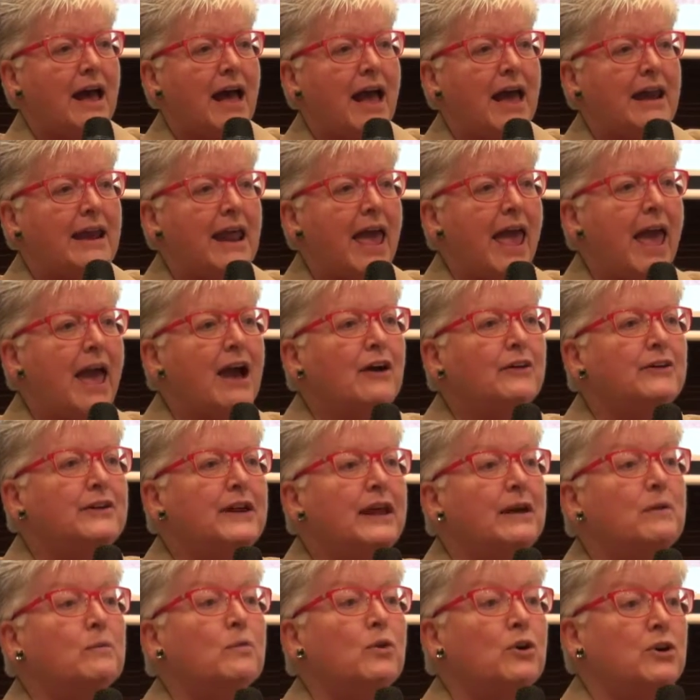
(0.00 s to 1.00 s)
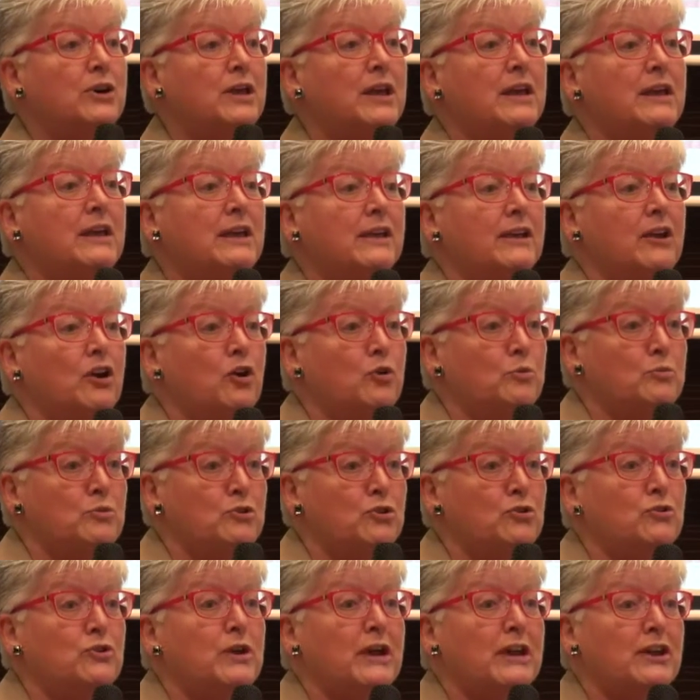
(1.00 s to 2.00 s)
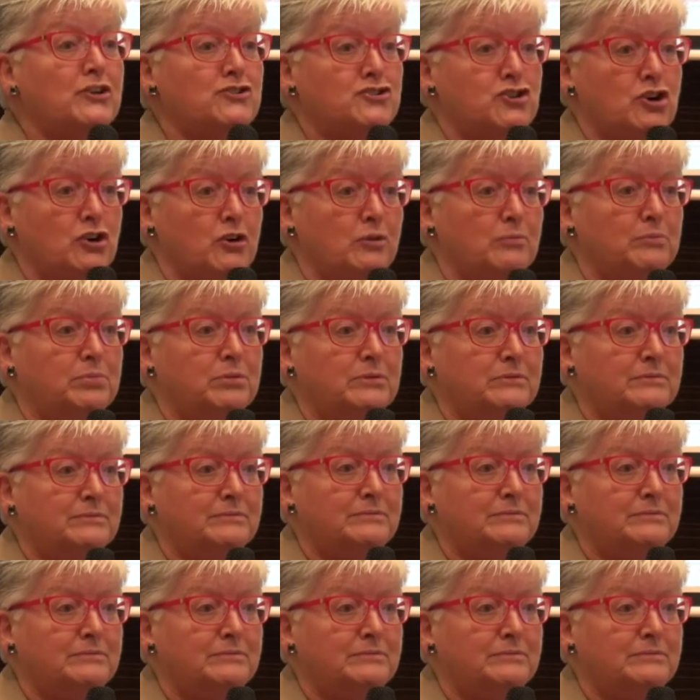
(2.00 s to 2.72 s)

and how networking can help you get a job.